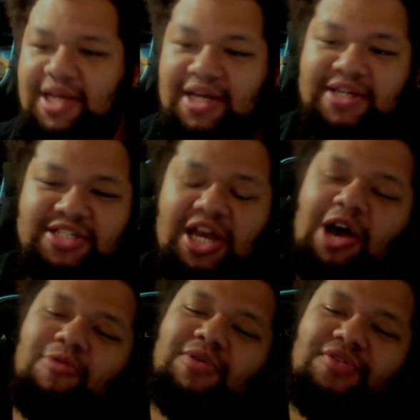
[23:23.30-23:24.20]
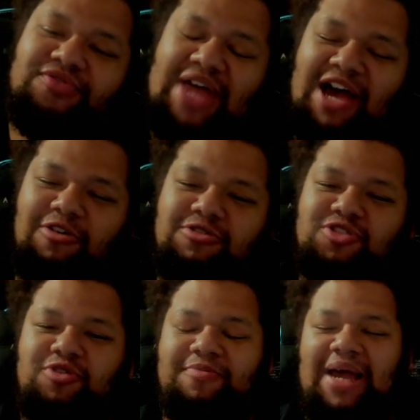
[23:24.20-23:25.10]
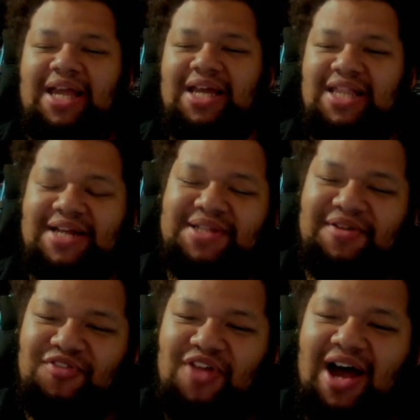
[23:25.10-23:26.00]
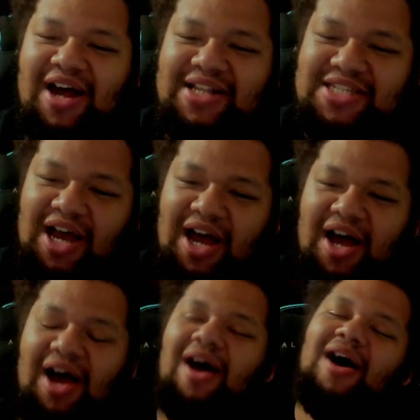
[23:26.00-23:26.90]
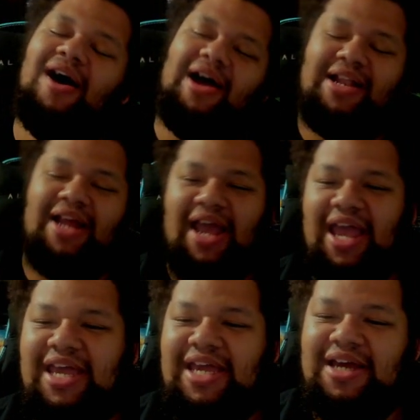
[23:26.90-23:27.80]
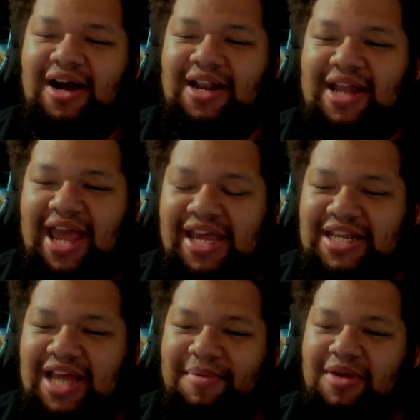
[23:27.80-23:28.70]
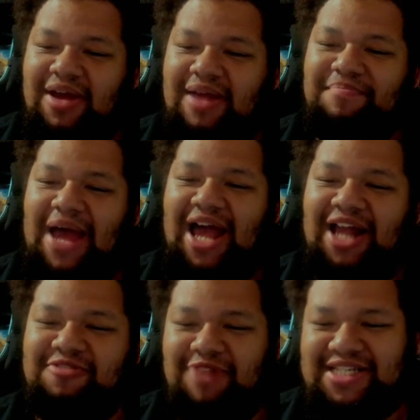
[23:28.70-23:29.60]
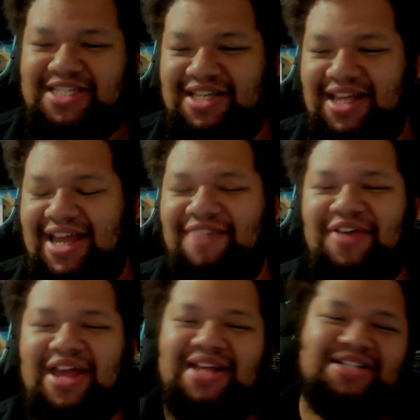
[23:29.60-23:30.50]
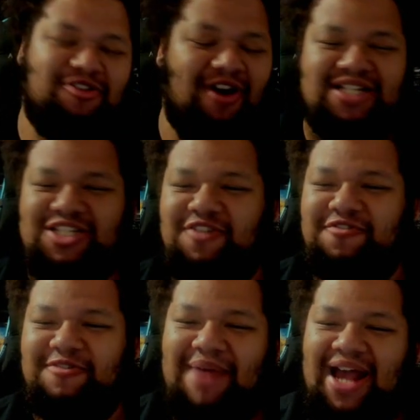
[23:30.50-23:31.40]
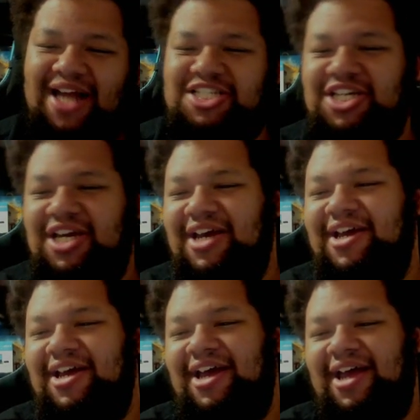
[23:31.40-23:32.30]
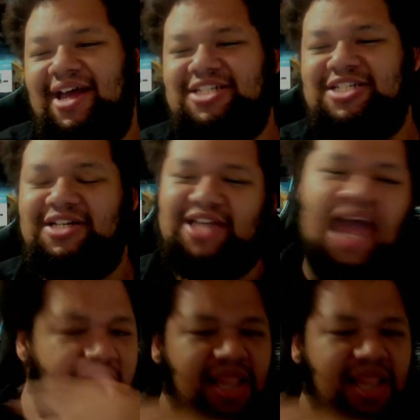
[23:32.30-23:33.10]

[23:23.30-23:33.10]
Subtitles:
So, those were my collective thoughts on AEW Impact Wrestling event crossover match at Kenny